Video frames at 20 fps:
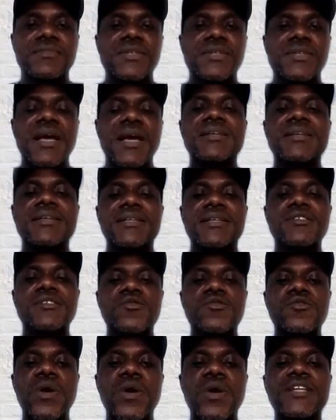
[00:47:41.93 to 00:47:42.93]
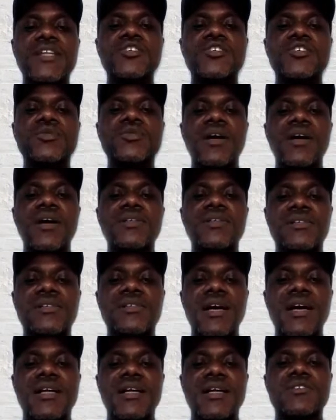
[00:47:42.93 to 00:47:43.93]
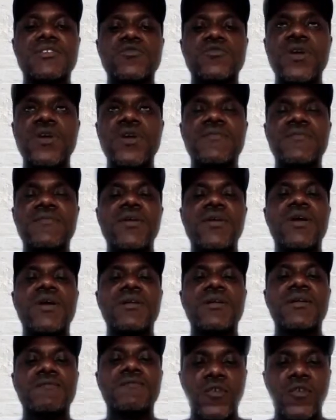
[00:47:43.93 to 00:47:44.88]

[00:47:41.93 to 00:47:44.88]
And that is when you now decide that whoever we are